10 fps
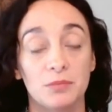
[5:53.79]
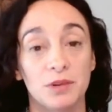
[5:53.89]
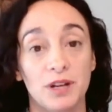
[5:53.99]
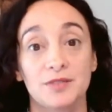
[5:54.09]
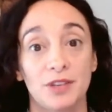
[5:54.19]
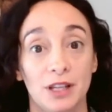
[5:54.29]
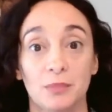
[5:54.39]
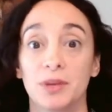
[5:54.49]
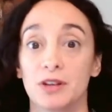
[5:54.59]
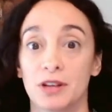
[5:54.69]
breastfeeding
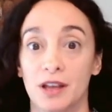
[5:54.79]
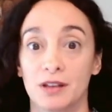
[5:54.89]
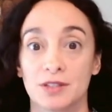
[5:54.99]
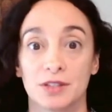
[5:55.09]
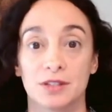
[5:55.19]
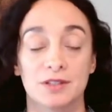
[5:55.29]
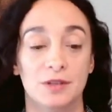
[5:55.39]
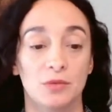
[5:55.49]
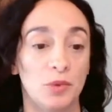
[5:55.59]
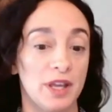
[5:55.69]
peer counselors.
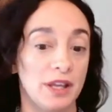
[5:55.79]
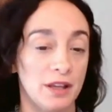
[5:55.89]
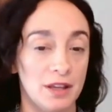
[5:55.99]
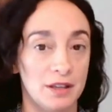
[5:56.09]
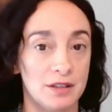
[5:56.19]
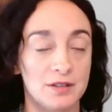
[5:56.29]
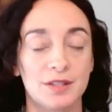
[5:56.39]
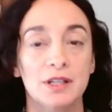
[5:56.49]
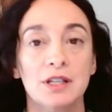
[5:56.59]
And WIC is